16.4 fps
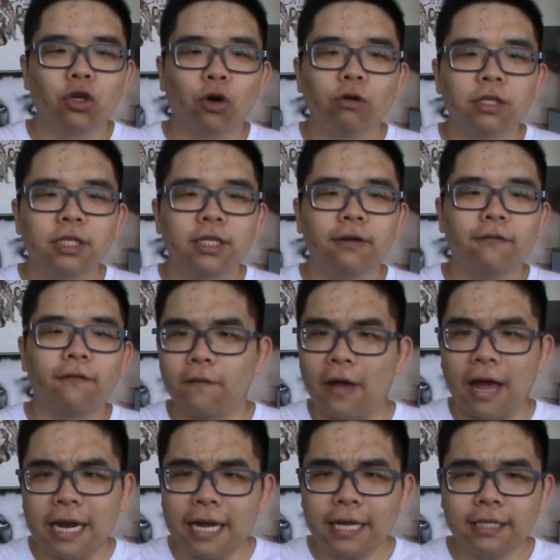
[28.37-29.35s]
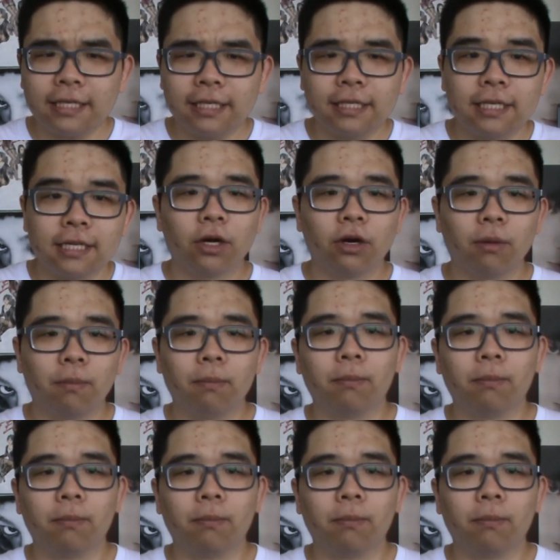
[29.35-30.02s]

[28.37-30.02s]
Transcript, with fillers: Joseph Fiennes, Peter